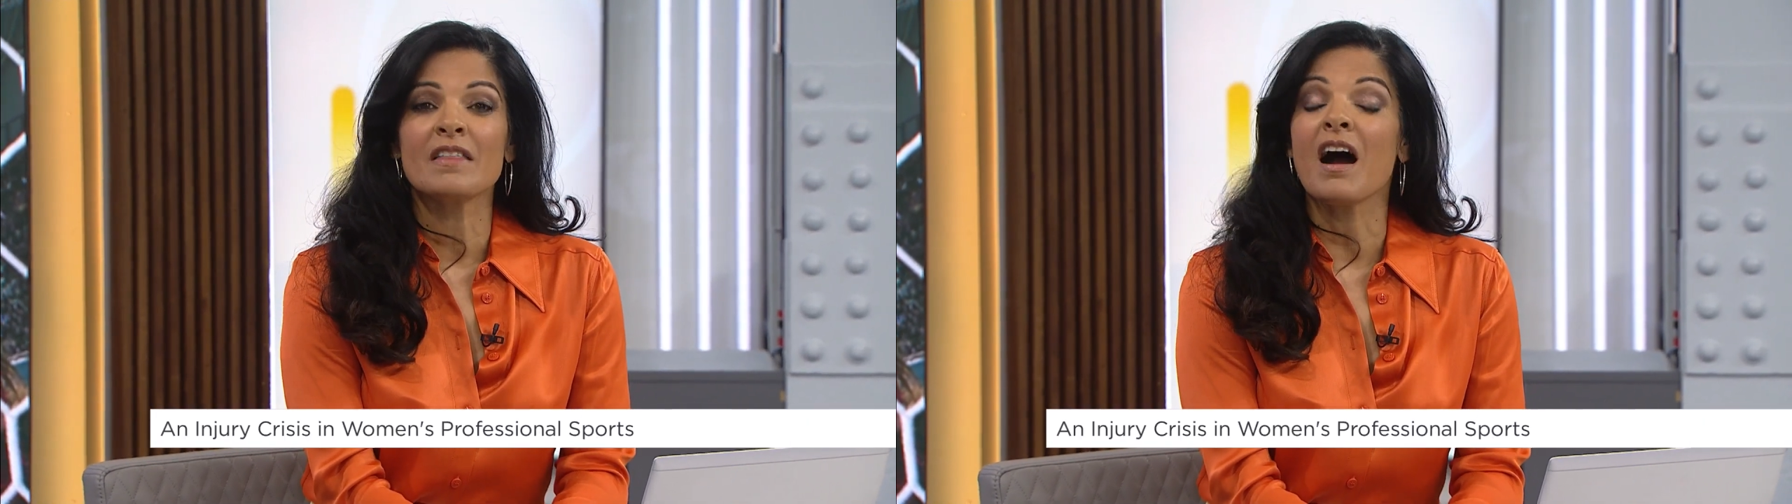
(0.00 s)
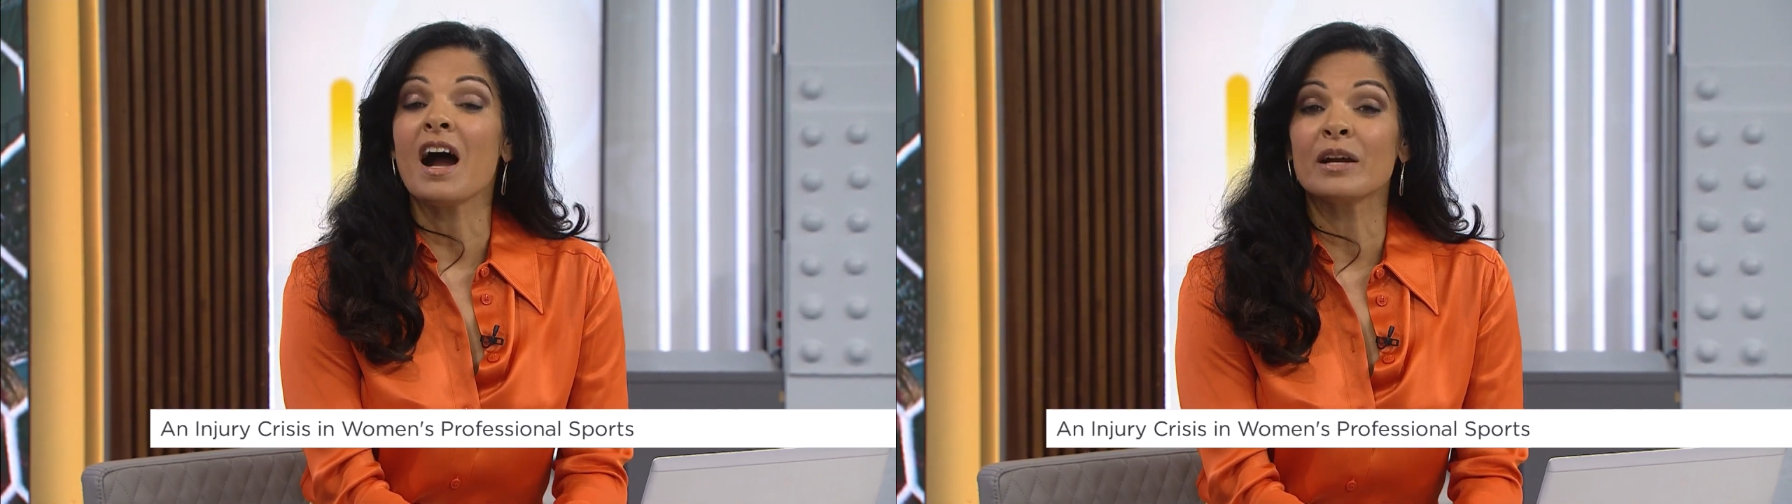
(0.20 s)

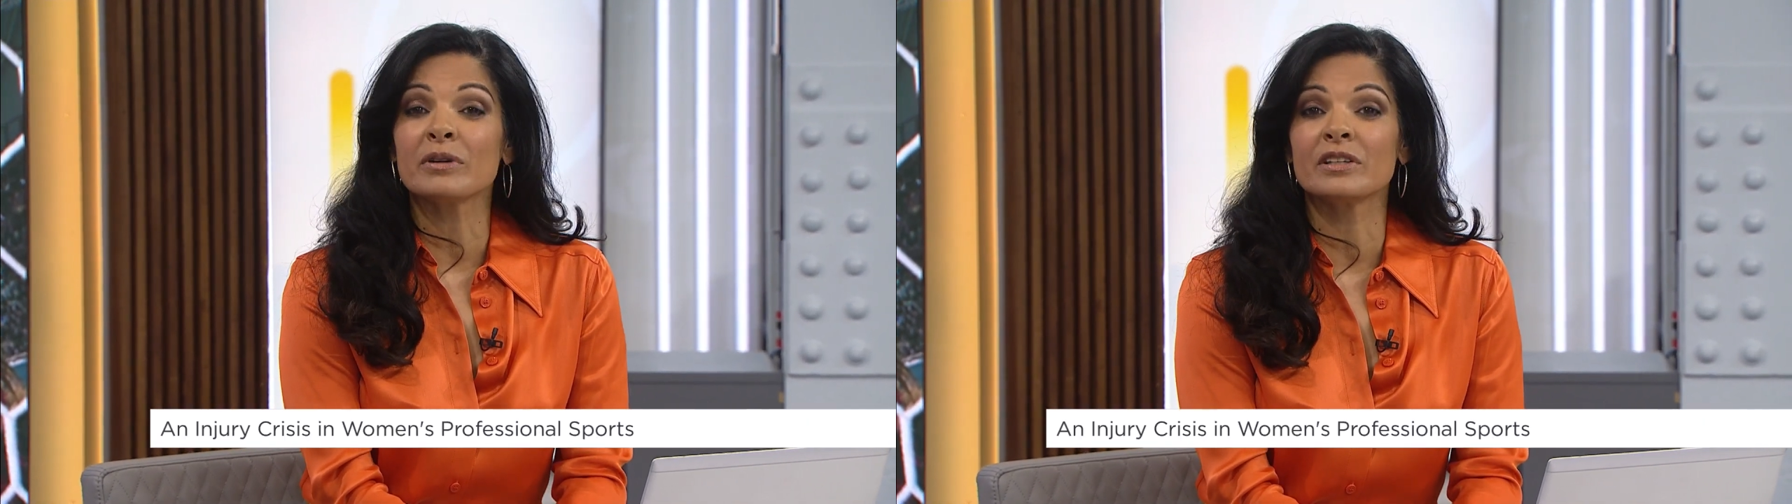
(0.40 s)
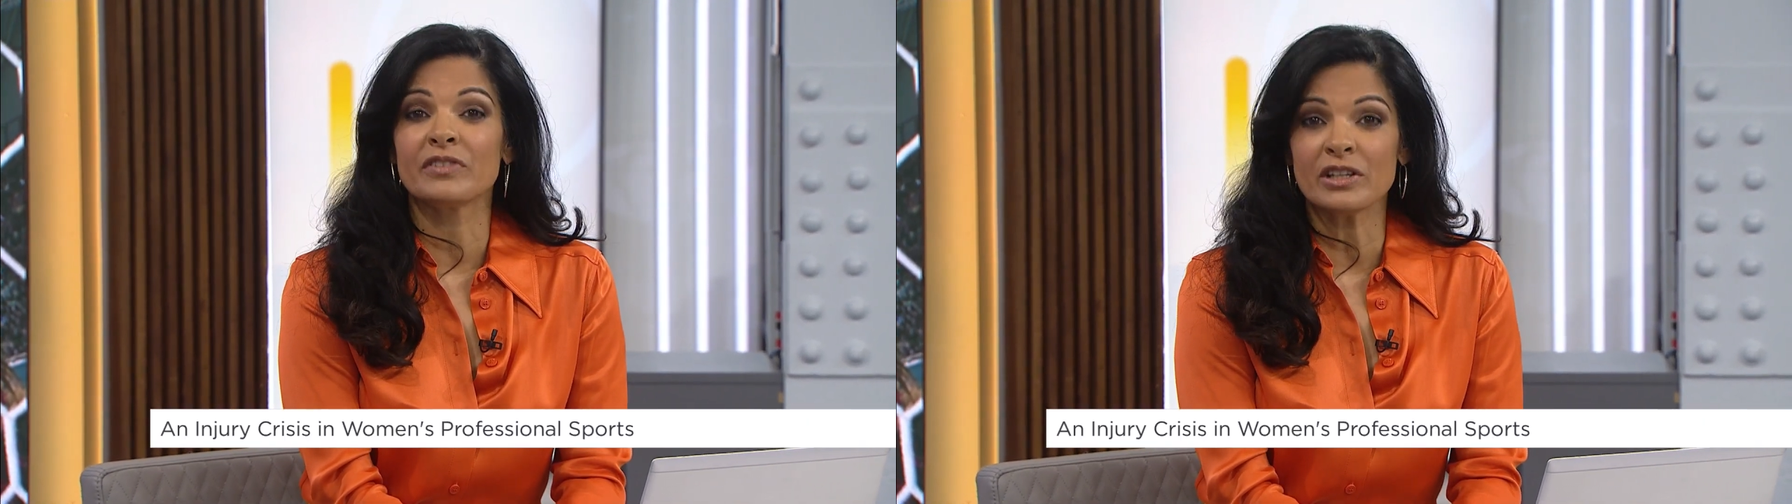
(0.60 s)
the high
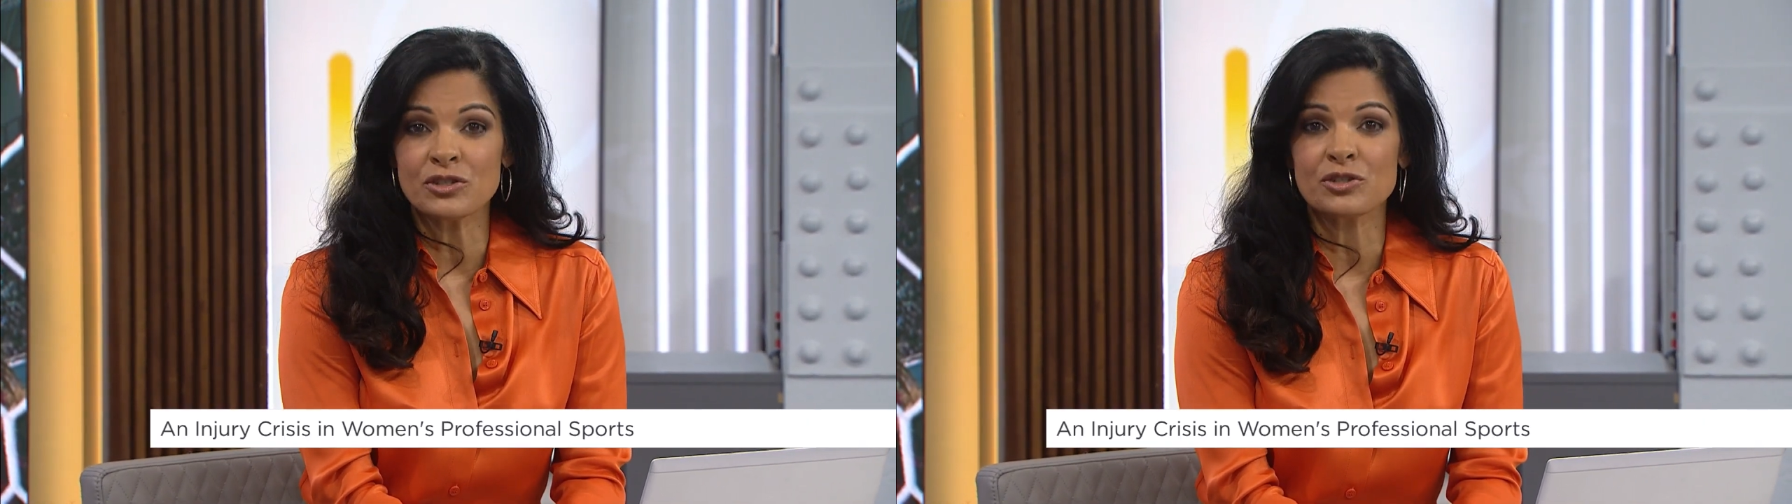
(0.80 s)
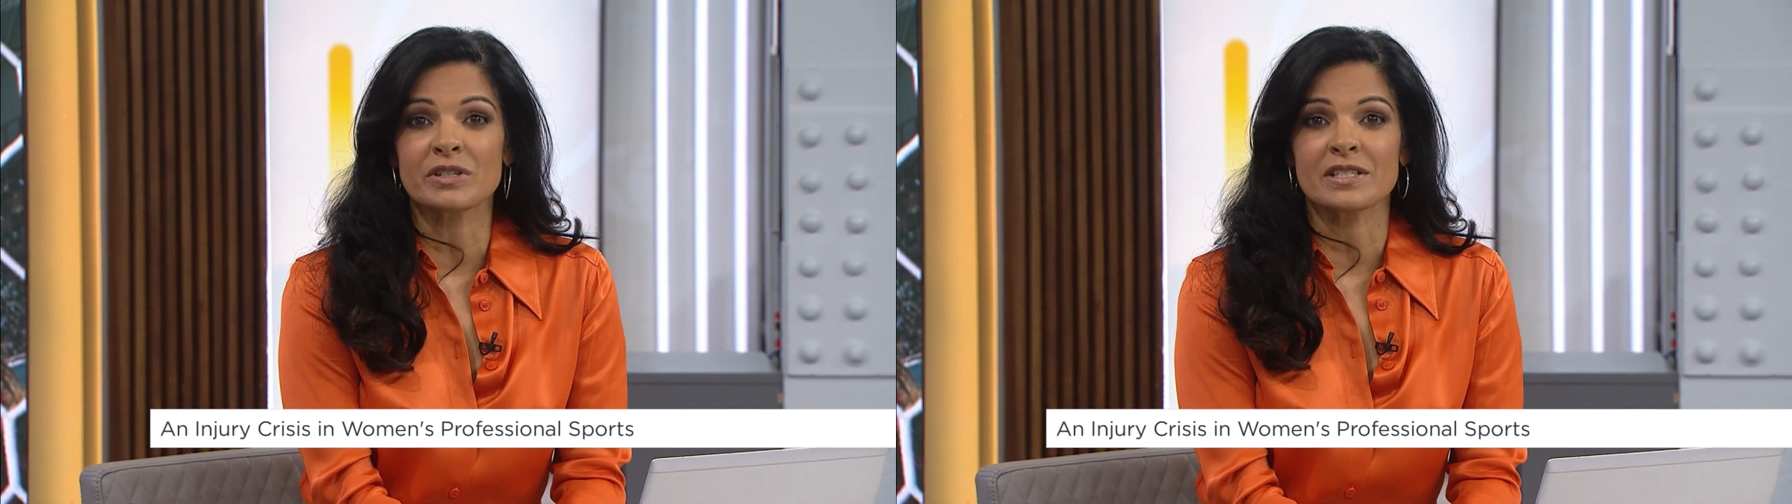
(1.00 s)
rate of
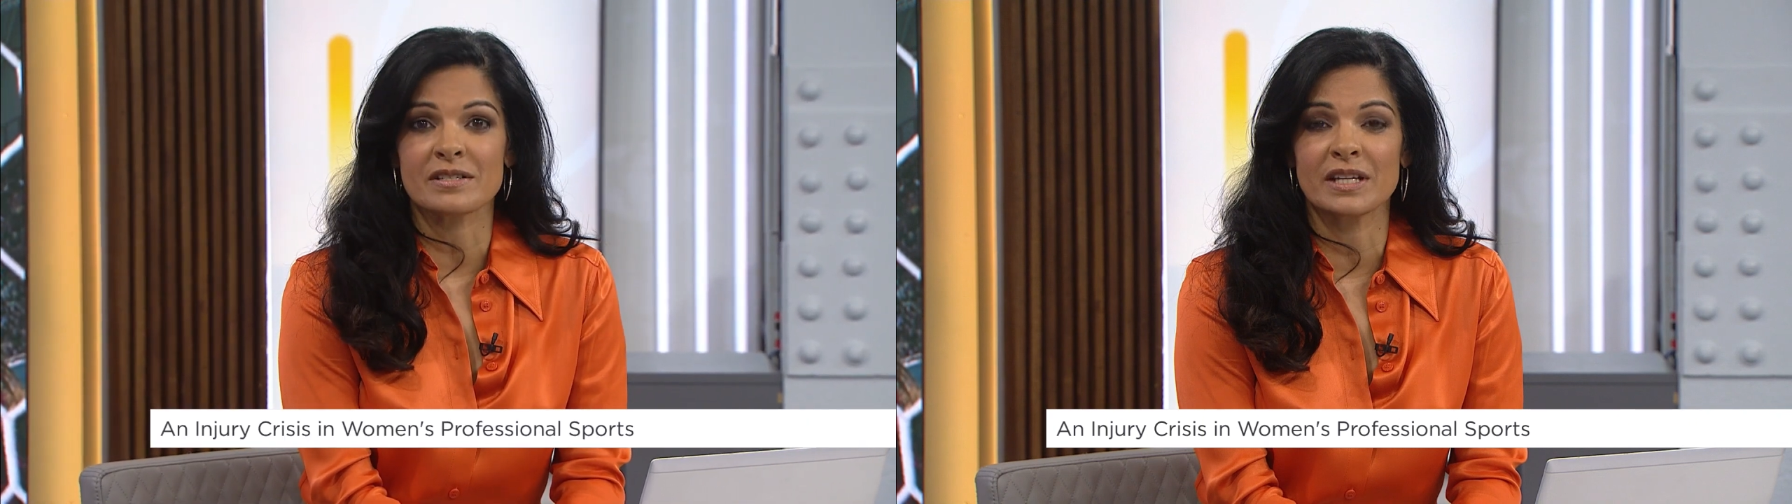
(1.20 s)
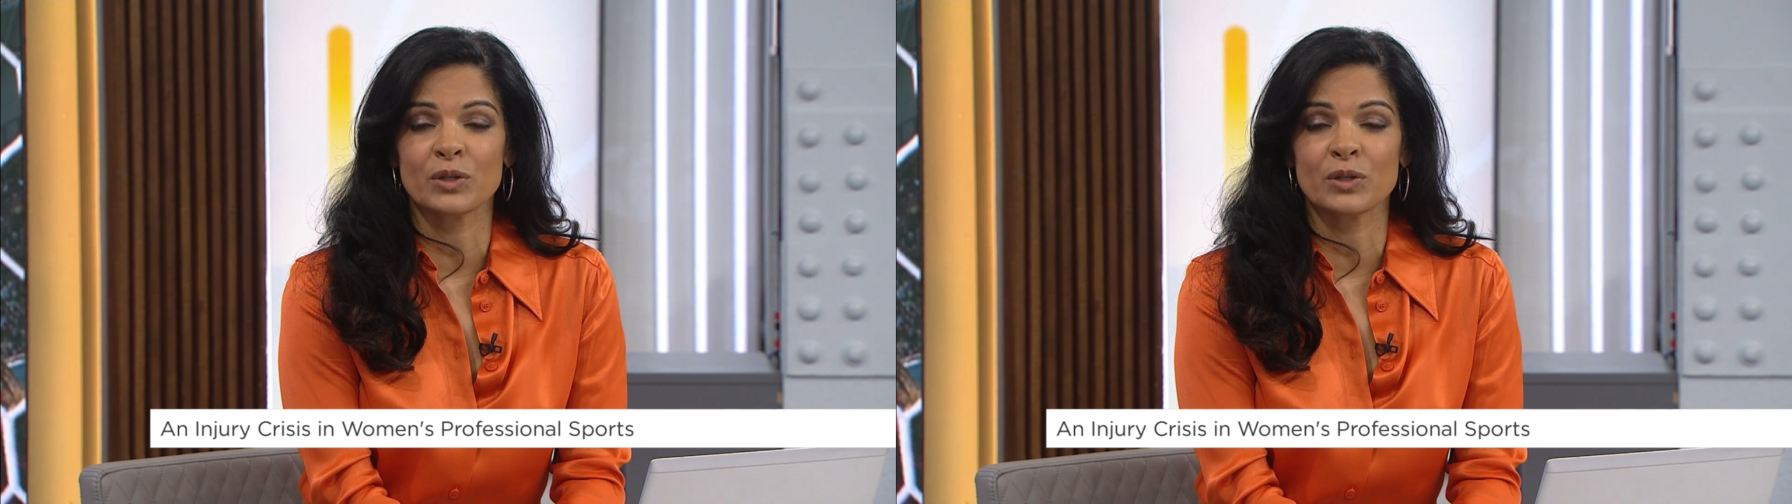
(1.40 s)
injuries